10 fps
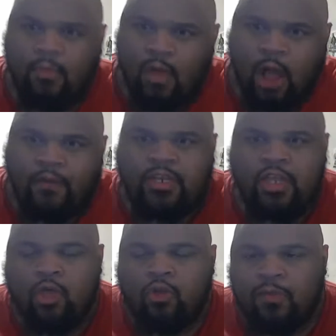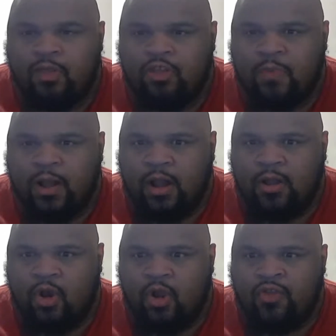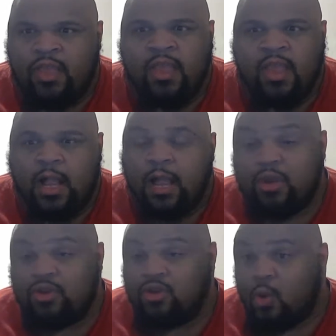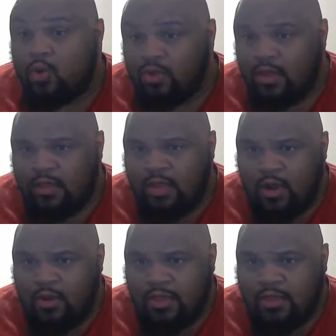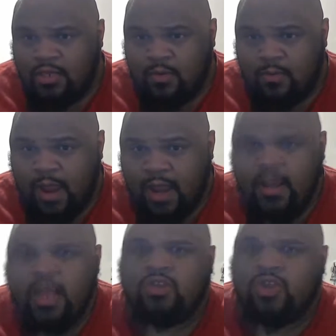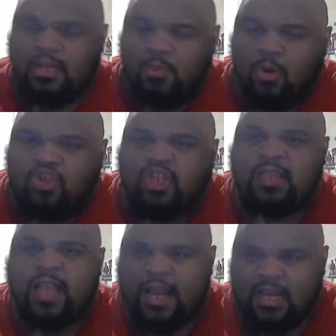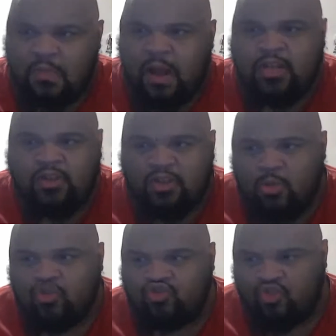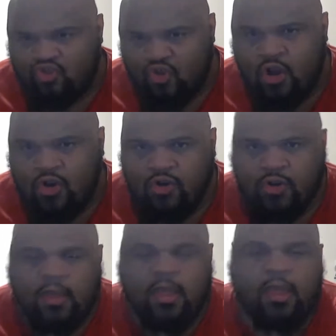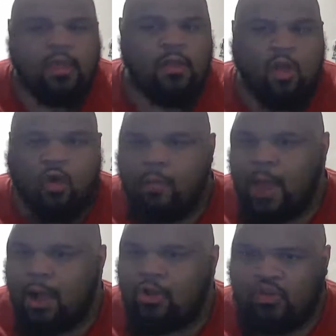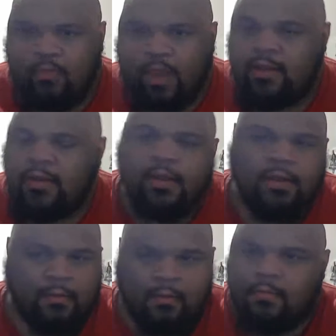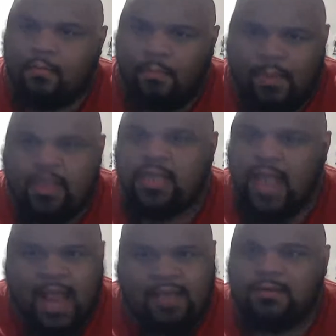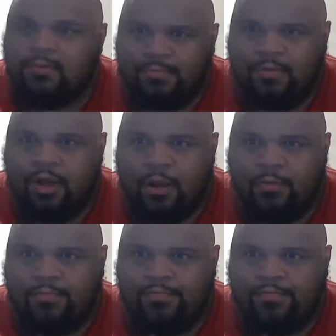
Obviously, the older brother's been on Earth a couple years older, longer than Superman, so he has more sunlight in his body, so he's more stronger. Overpower Superman, beat his ass. You know.